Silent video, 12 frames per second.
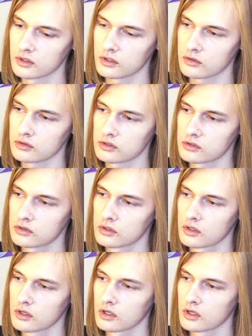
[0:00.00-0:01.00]
There's
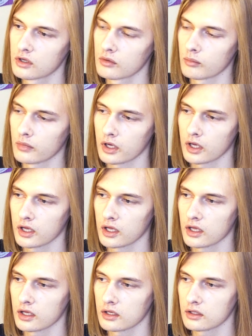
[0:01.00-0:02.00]

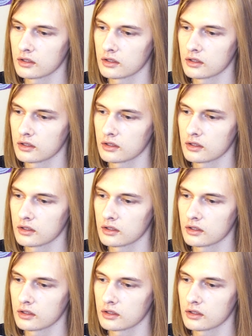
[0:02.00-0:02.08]
my